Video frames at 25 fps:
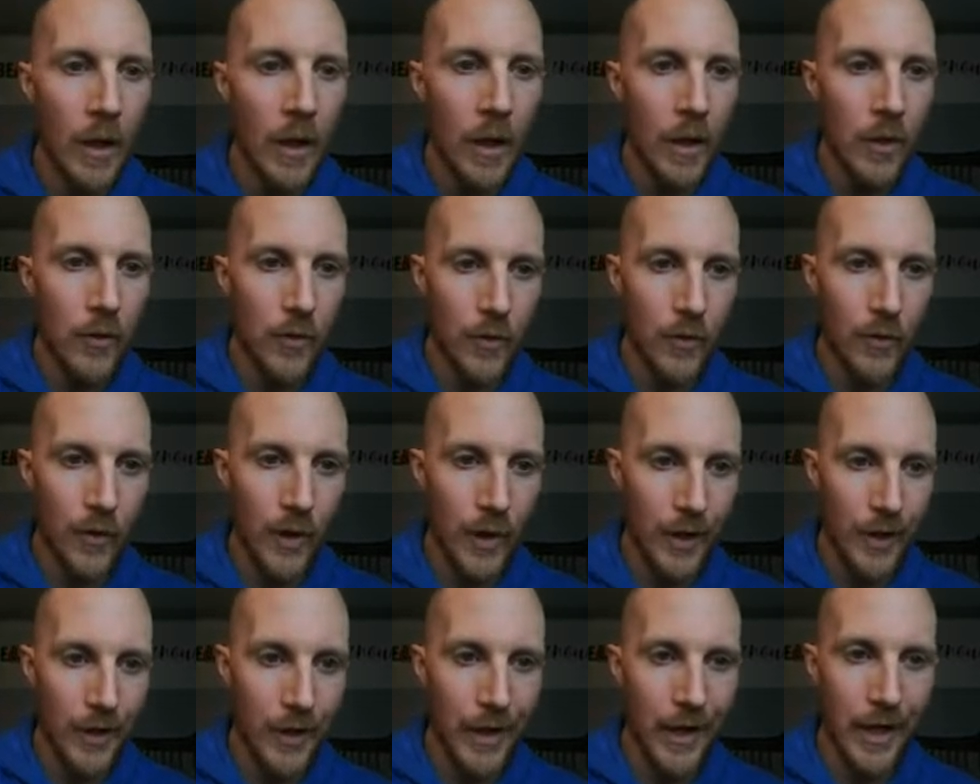So we've got
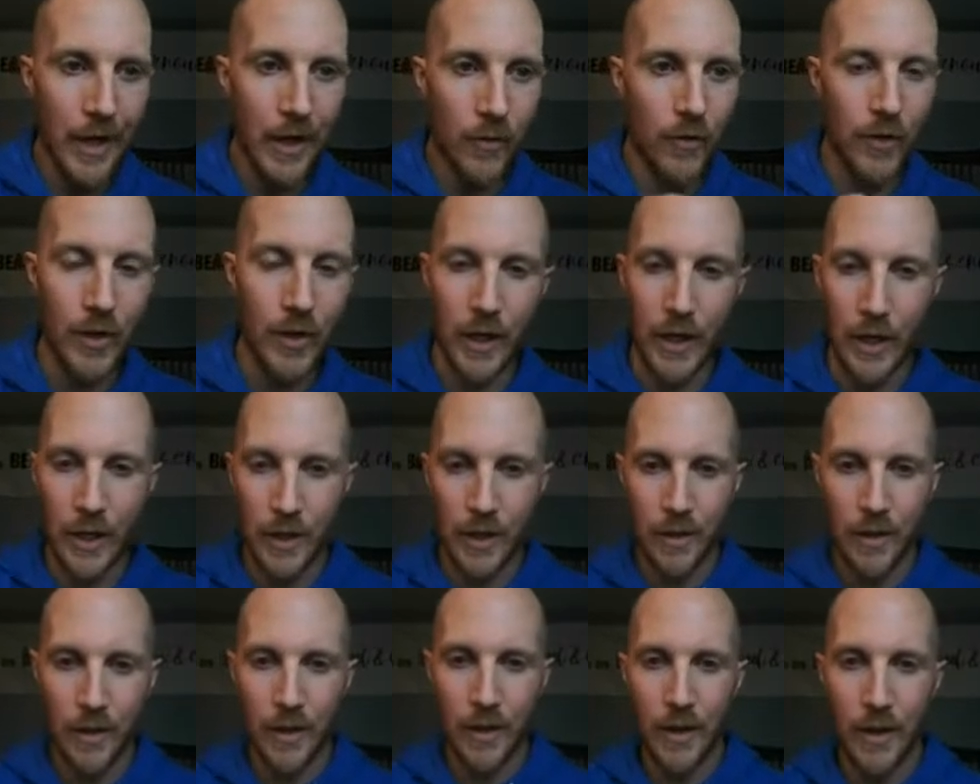a negative
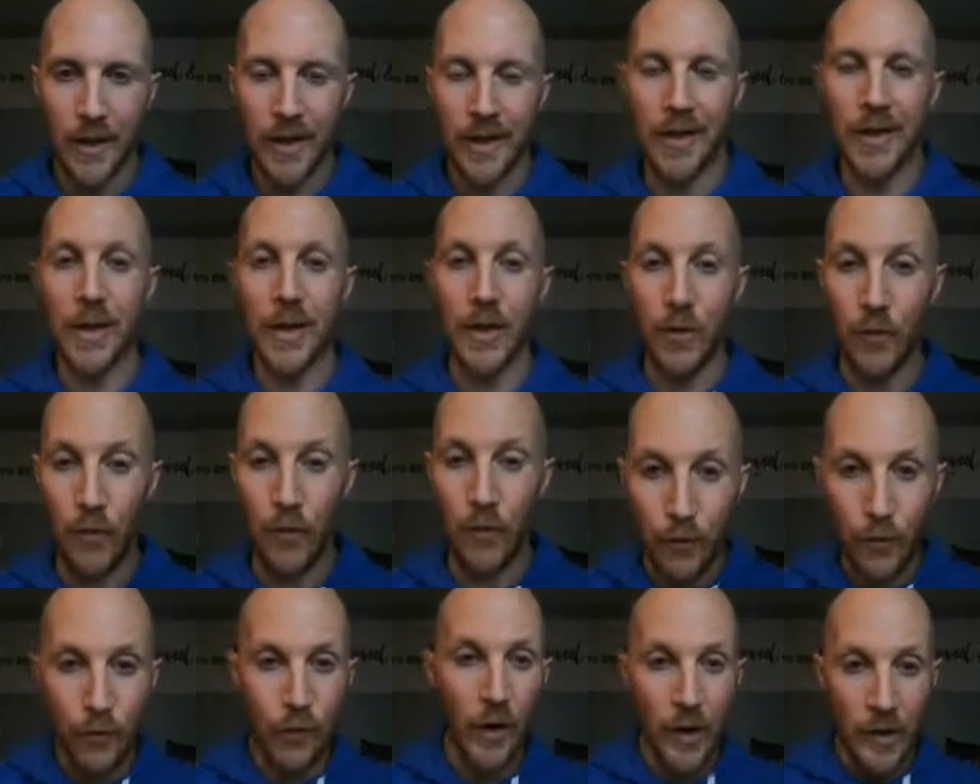sign in
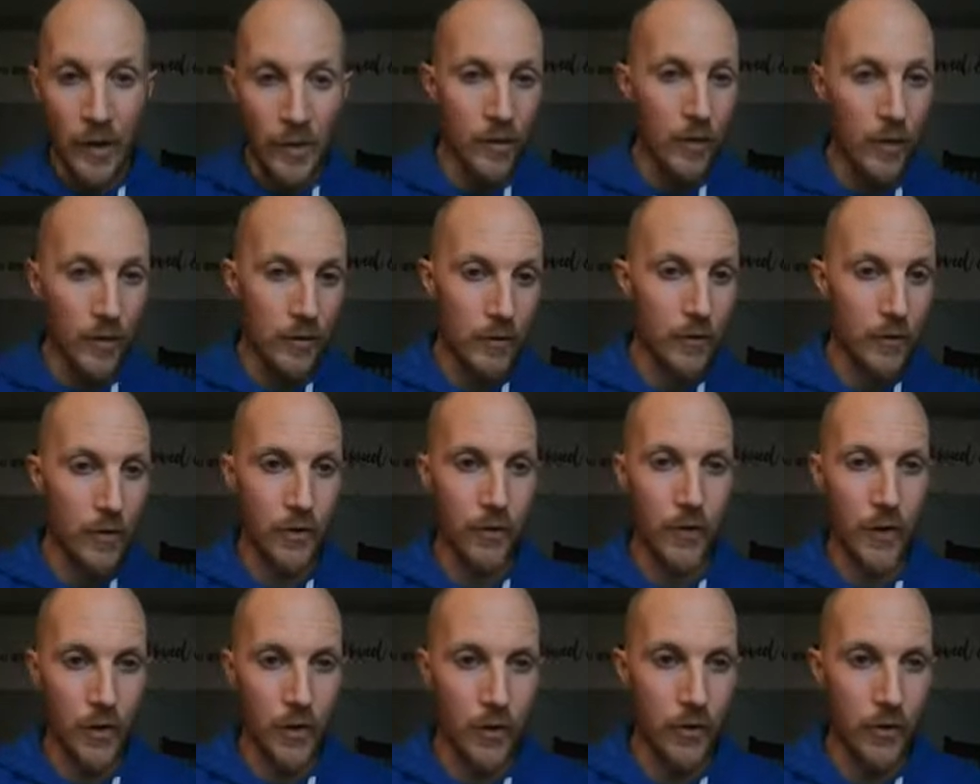front of the
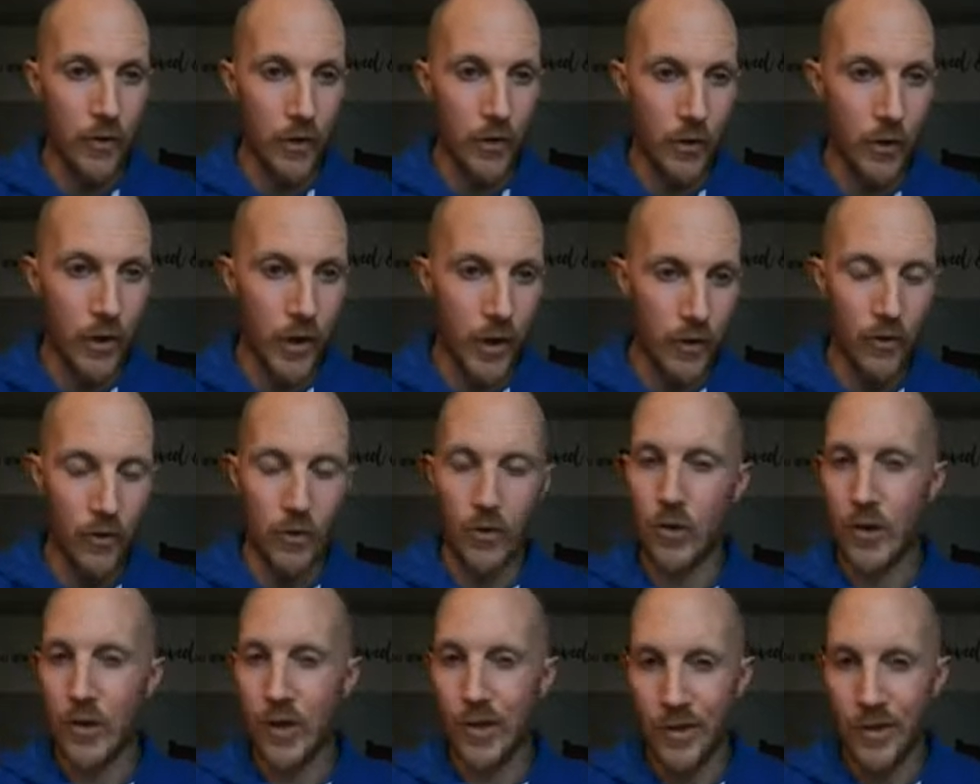function notation.
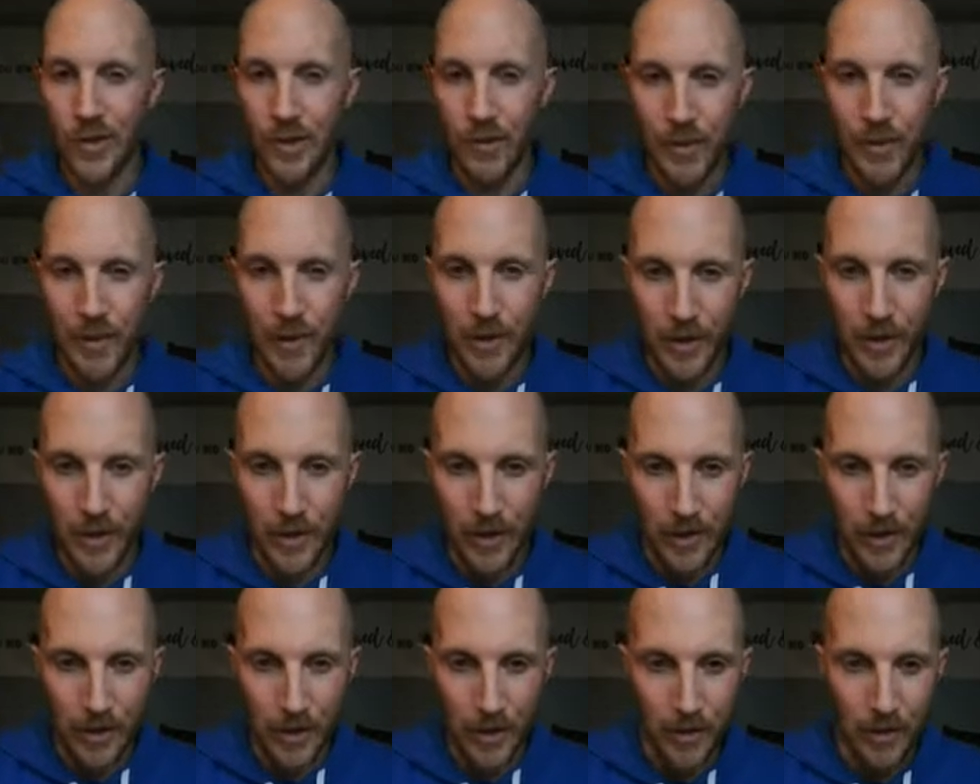So that's going to
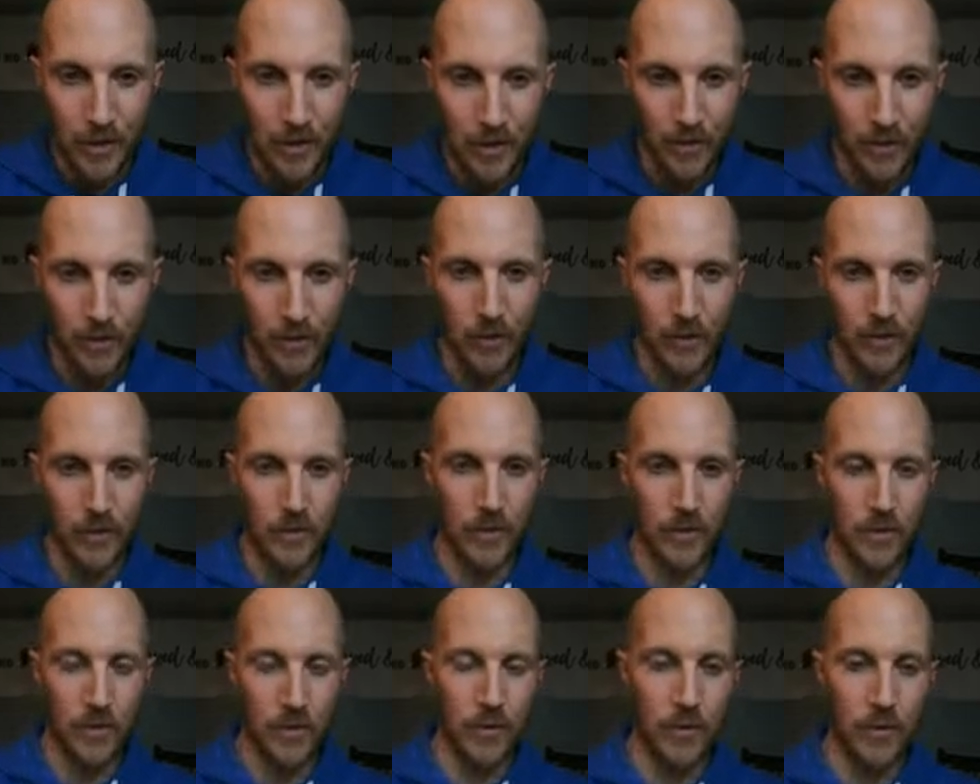be a
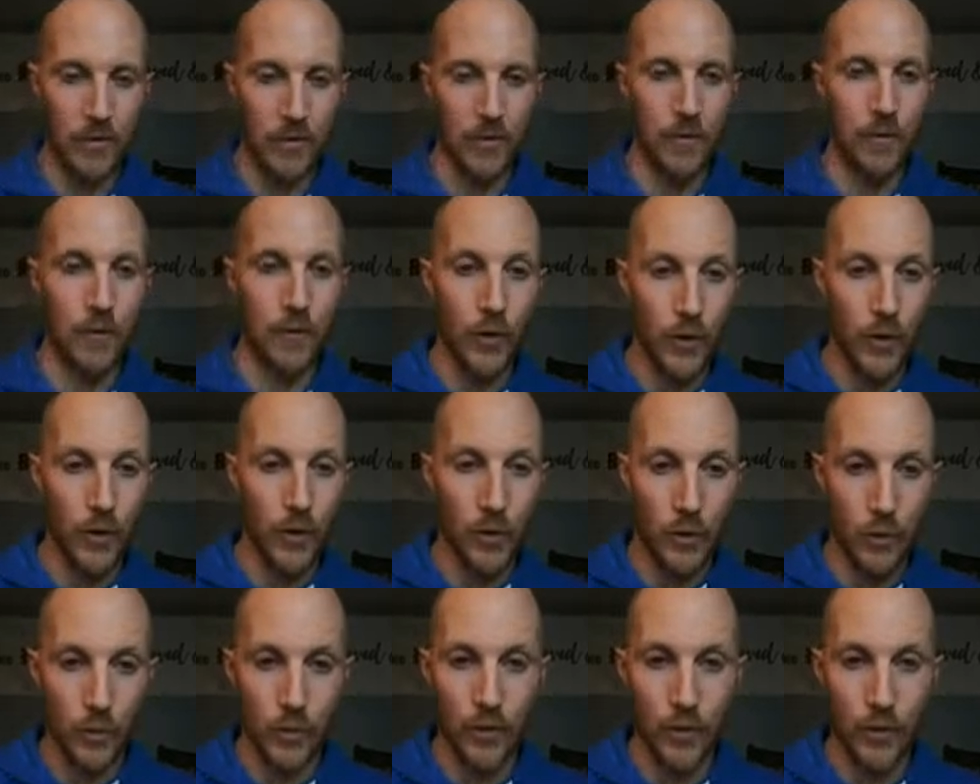
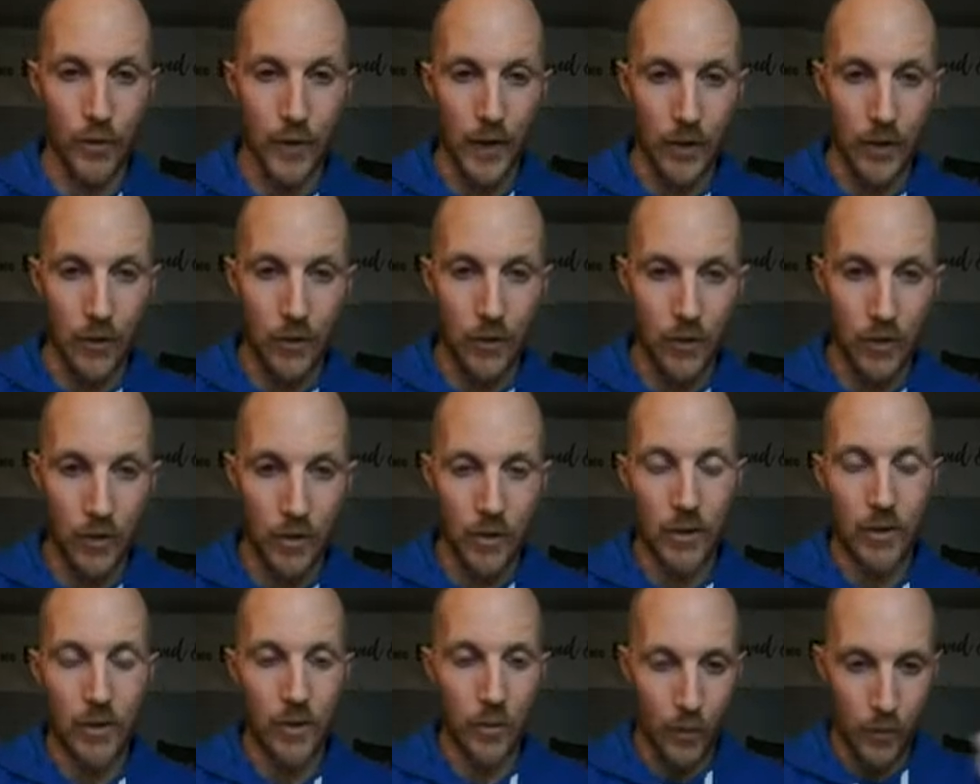vertical reflection.
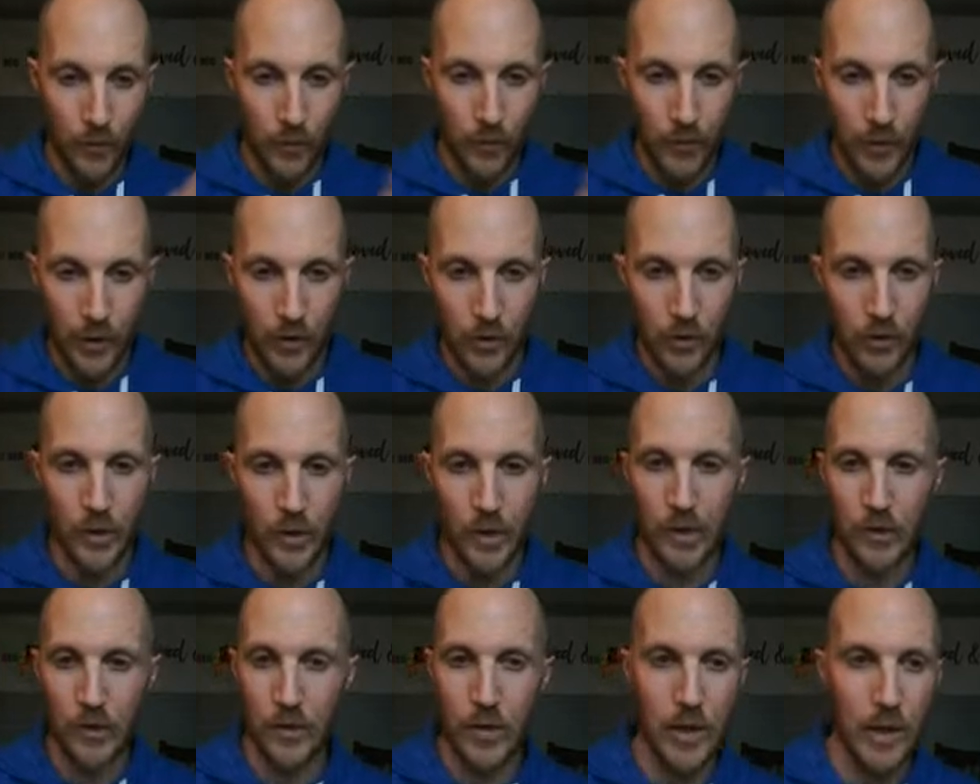It'll reflect
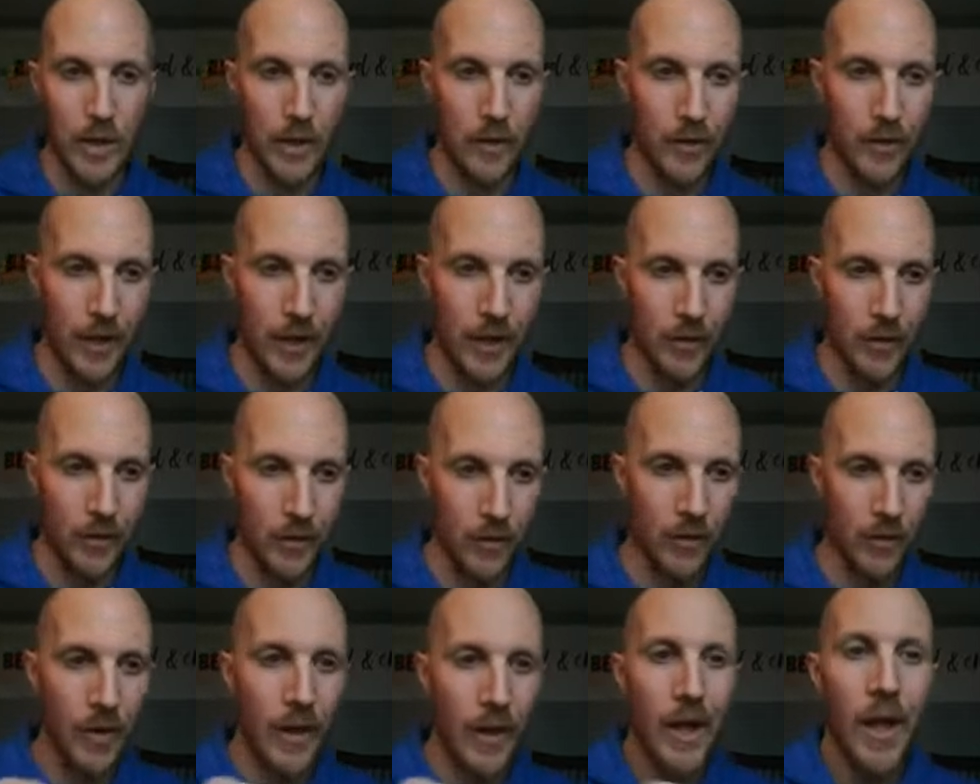across the
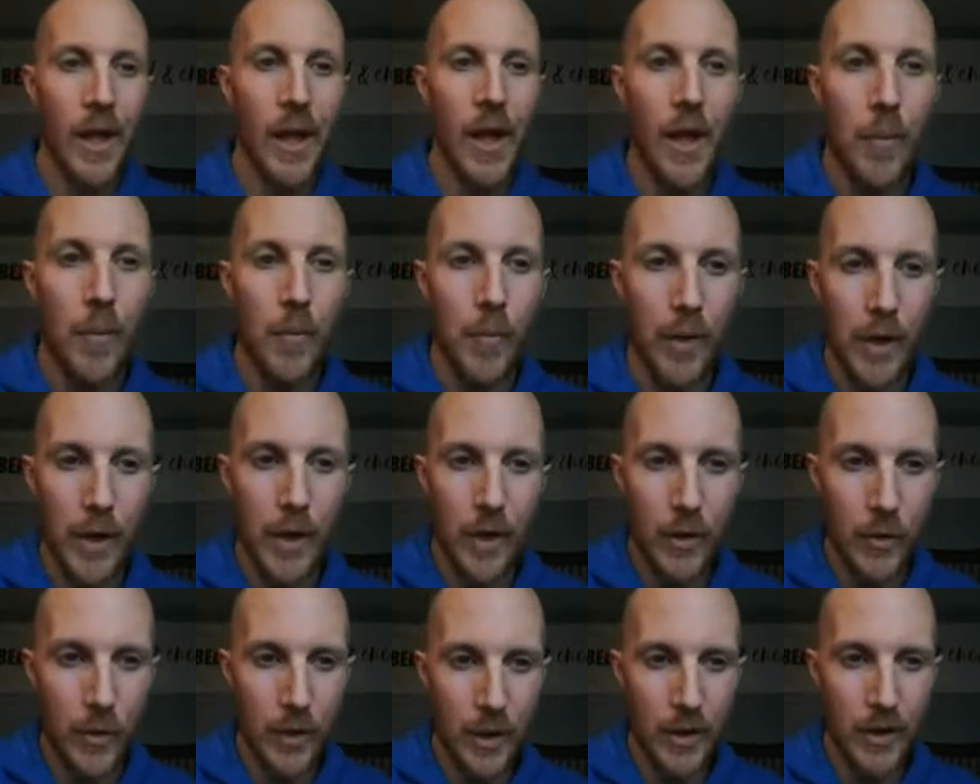x-axis. I'm going to
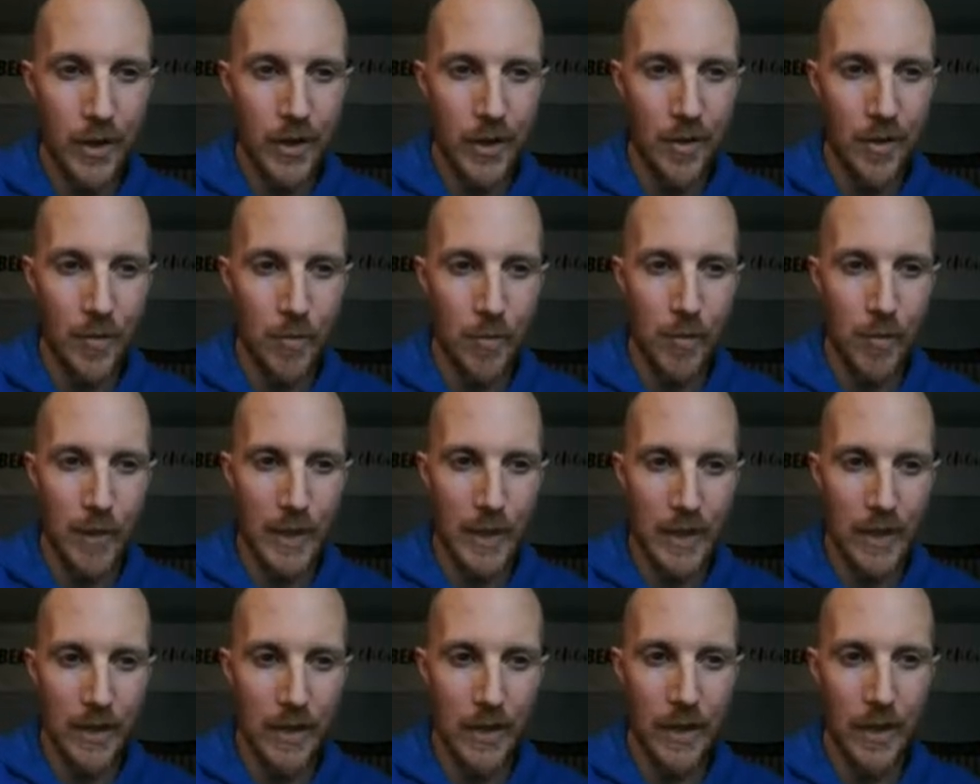go ahead and
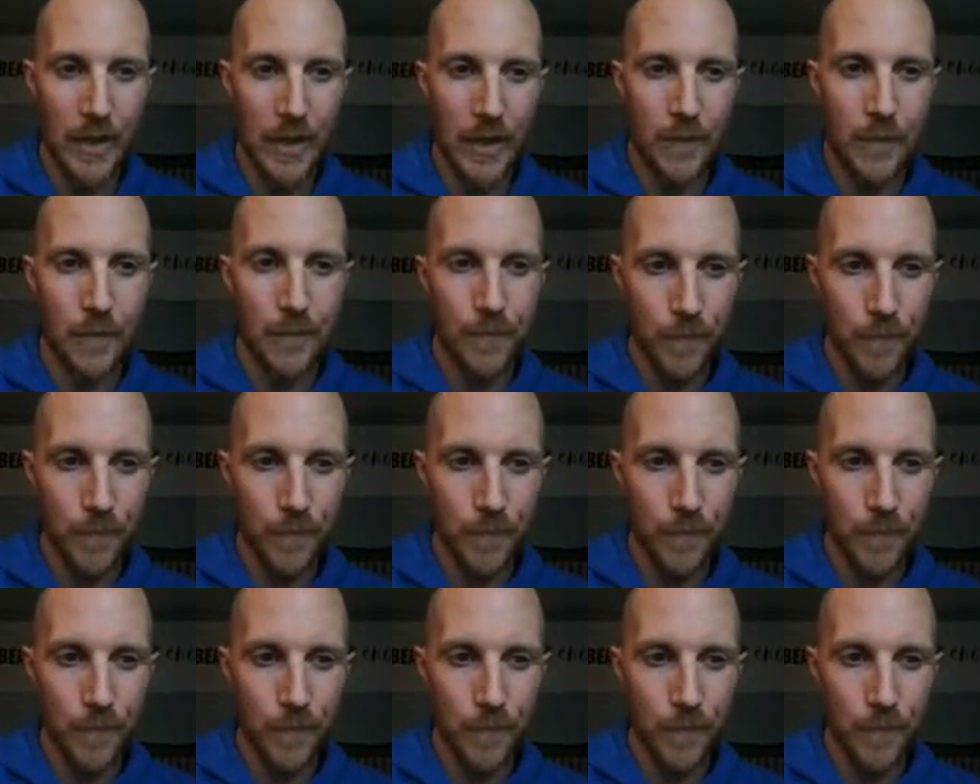combine that